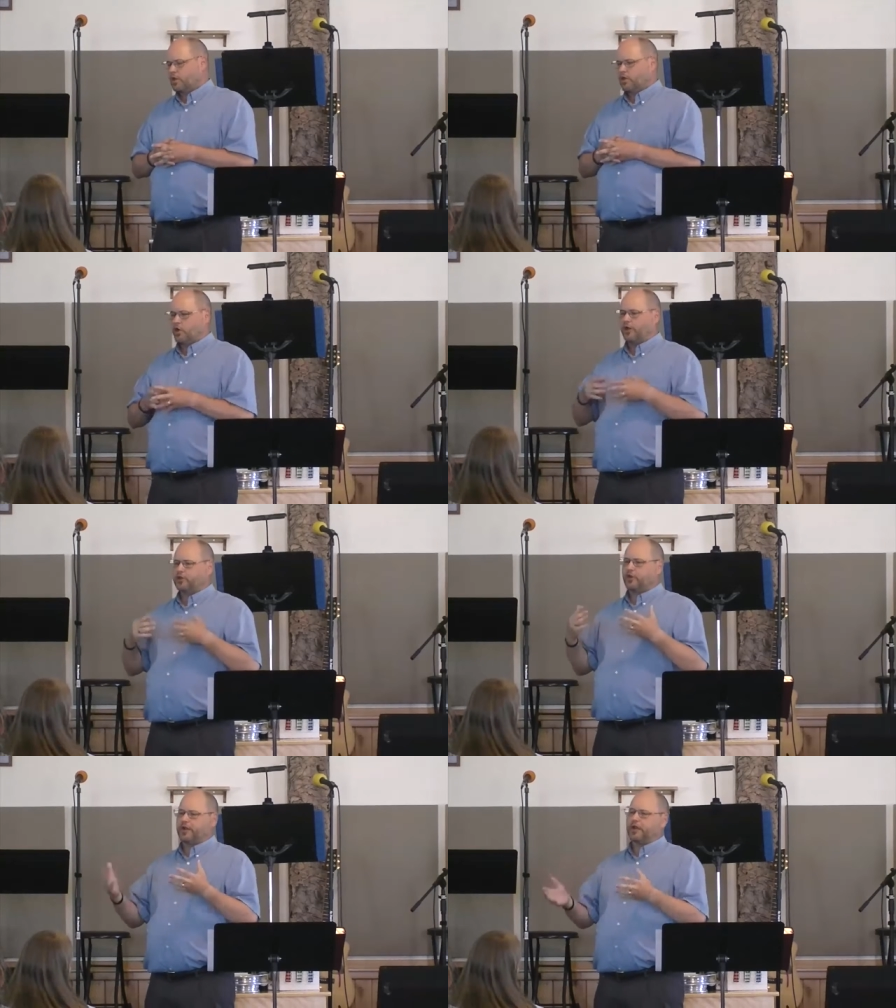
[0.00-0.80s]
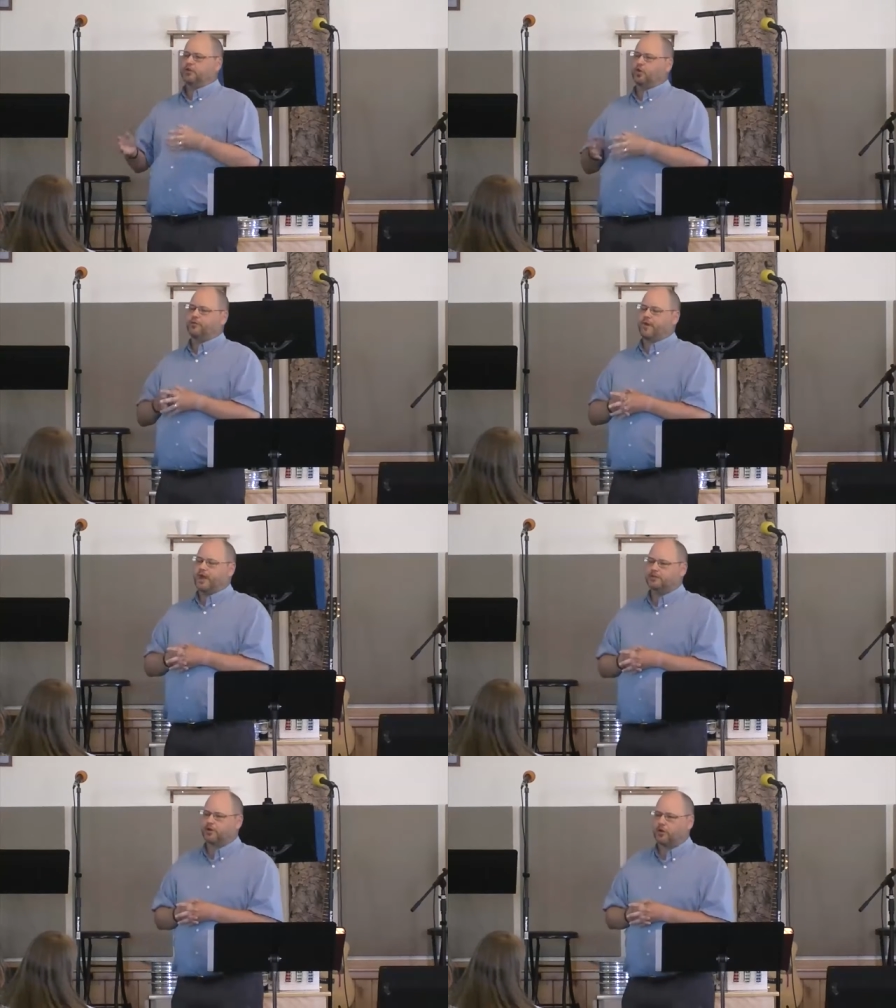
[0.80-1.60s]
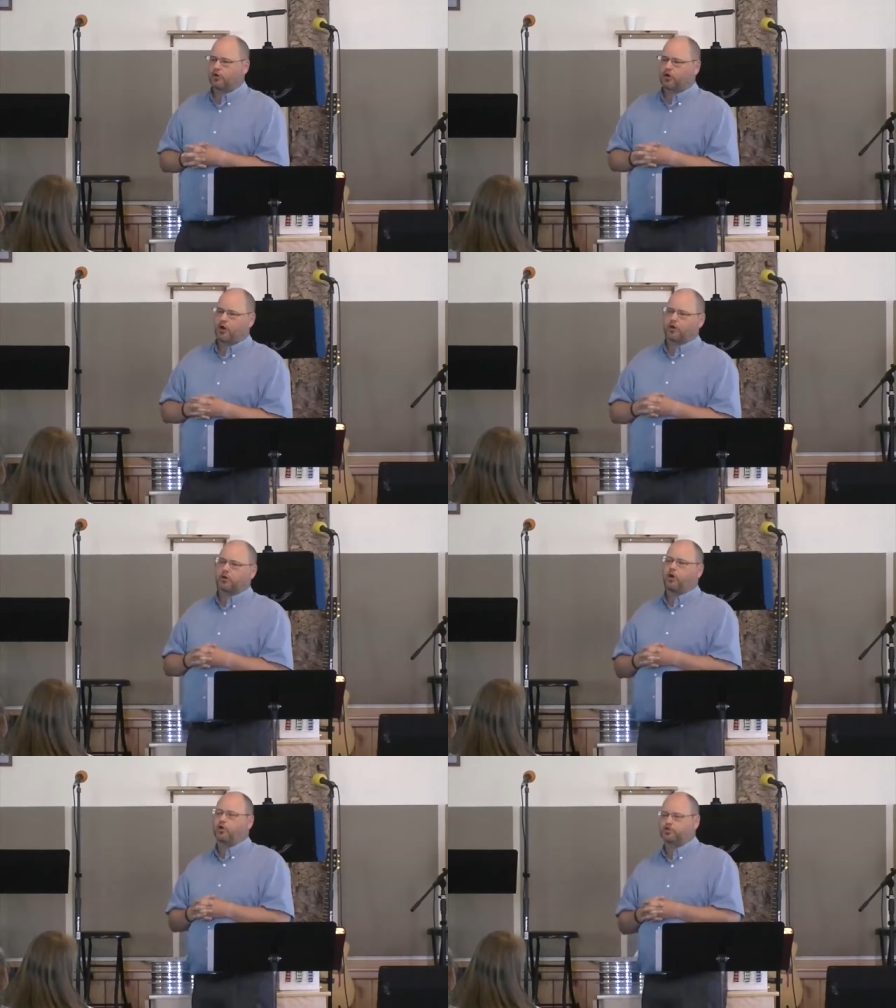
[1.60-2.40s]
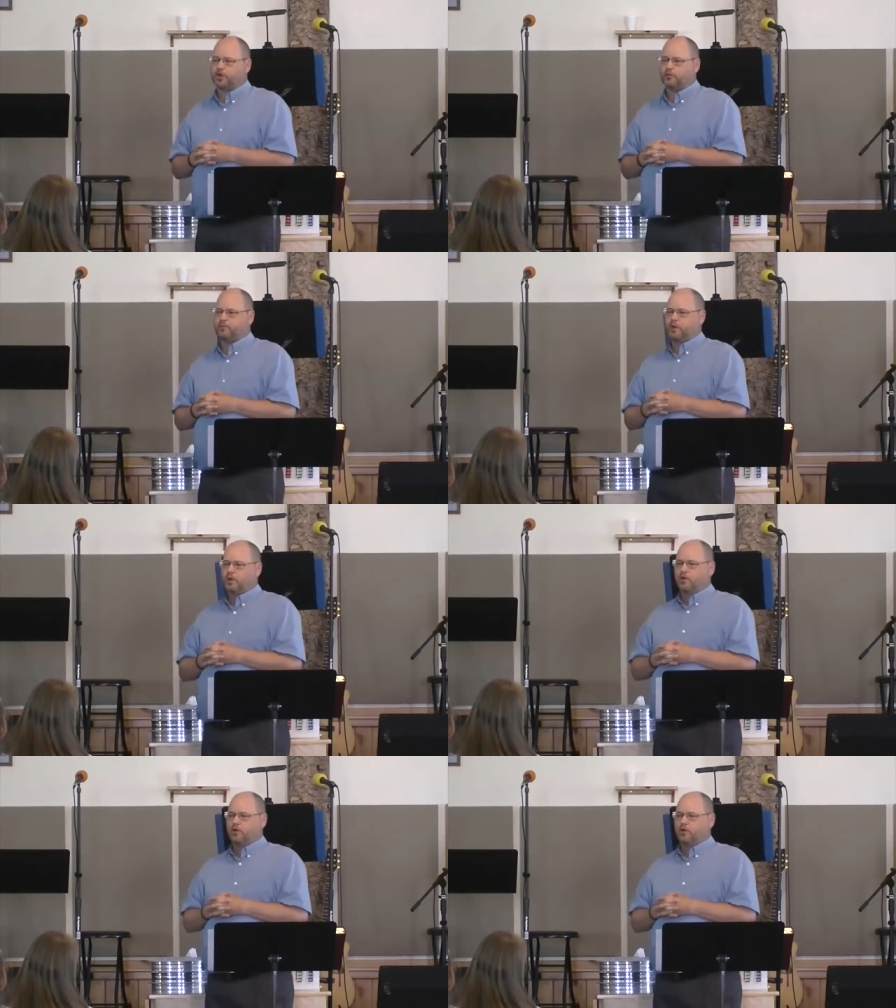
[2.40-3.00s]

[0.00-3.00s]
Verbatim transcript: You're entering into a phase in our, our culture